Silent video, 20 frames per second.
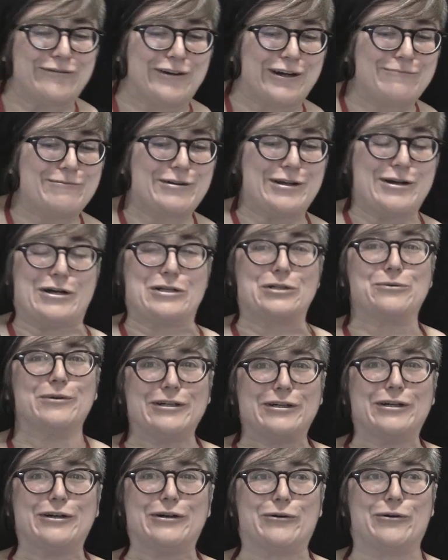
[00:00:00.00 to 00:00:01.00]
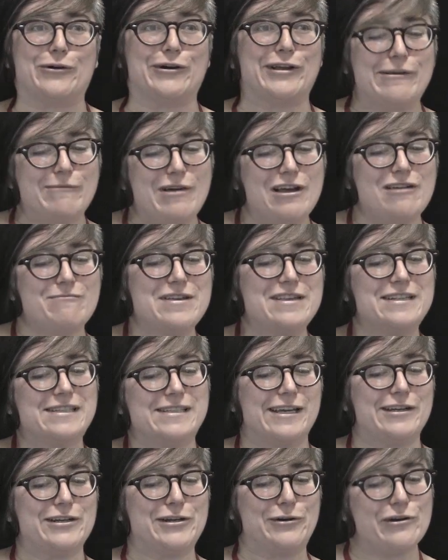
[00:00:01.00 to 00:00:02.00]
find me on Twitter or email me,
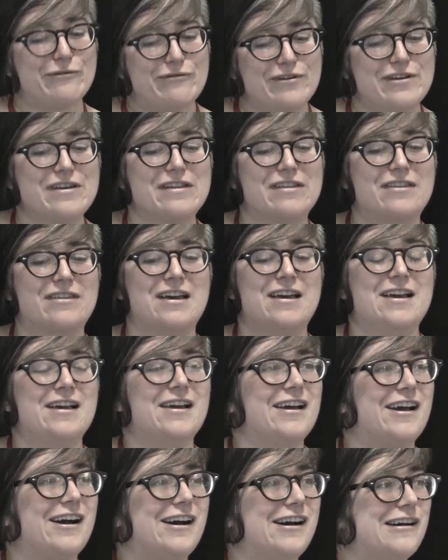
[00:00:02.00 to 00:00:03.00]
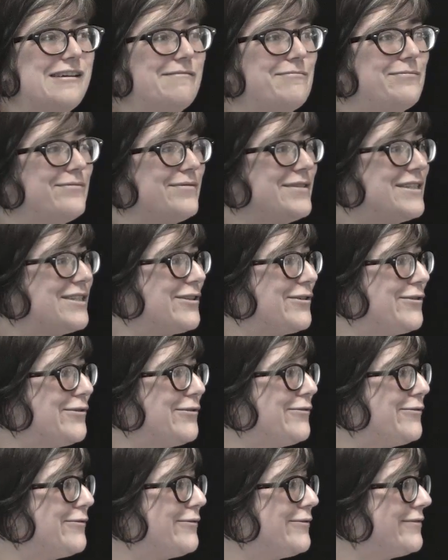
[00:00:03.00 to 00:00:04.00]
Sandy Griffiths, um,
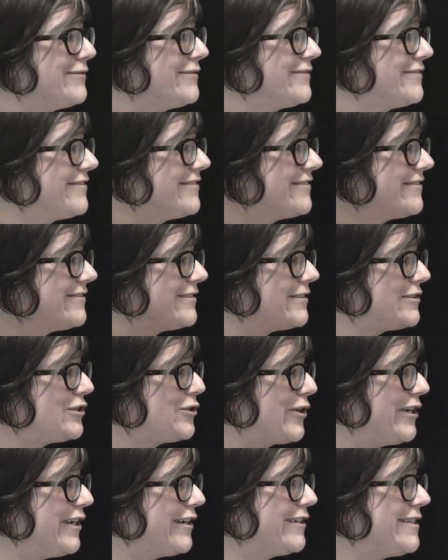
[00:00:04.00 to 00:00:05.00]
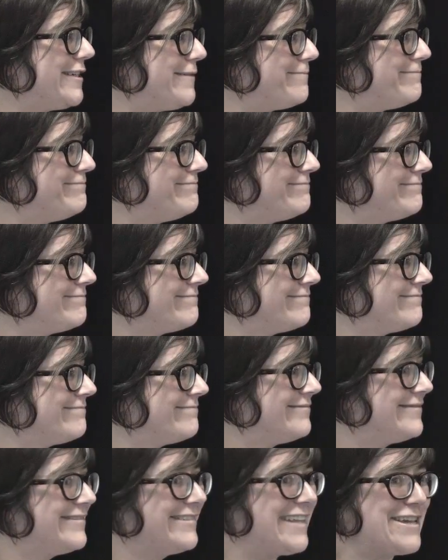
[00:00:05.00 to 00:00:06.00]
to join our team.
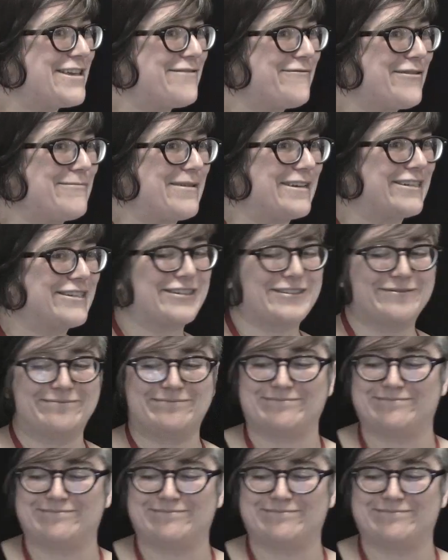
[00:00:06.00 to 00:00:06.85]
Thank you very much.